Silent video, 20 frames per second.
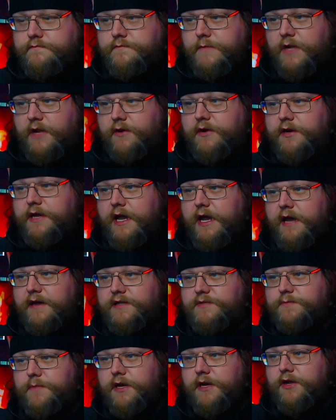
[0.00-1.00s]
Your dad
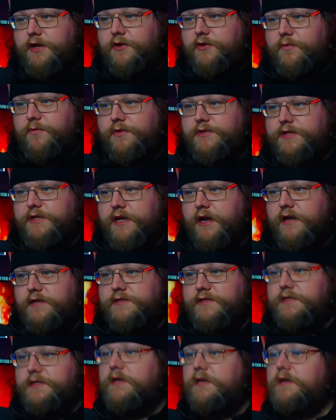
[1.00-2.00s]
is Buddy Cooper's
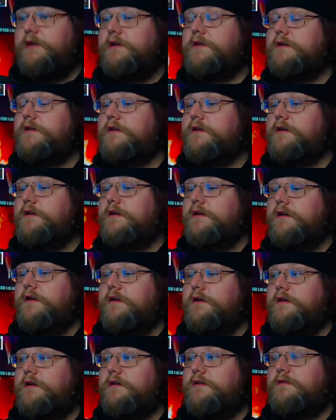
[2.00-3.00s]
cousin.
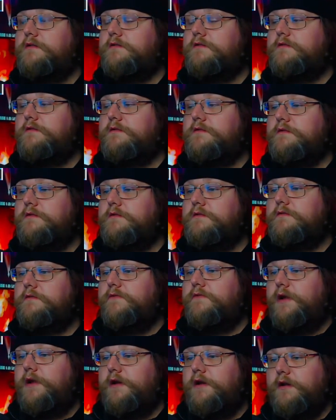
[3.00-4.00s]
Ah,
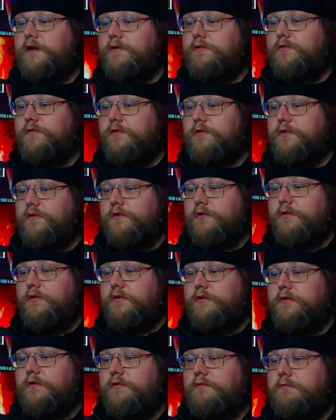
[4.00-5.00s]
very
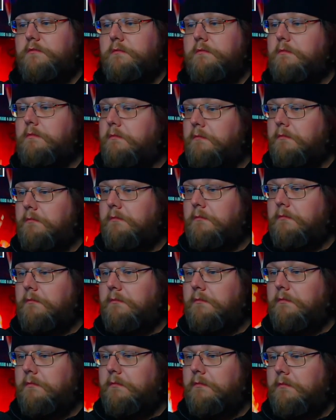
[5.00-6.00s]
cool.
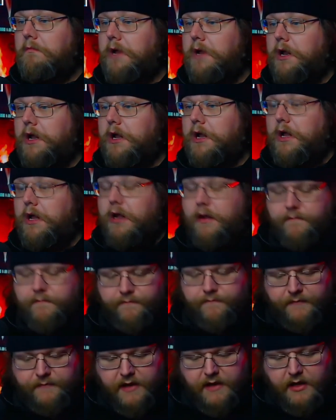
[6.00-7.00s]
Ah.
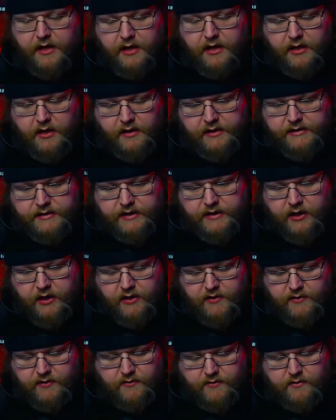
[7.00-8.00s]

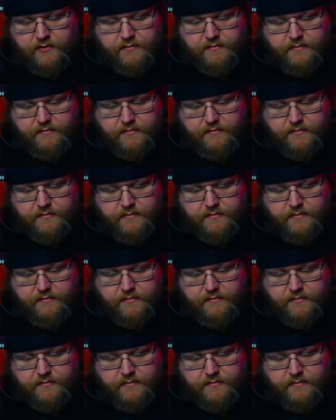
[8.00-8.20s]
So,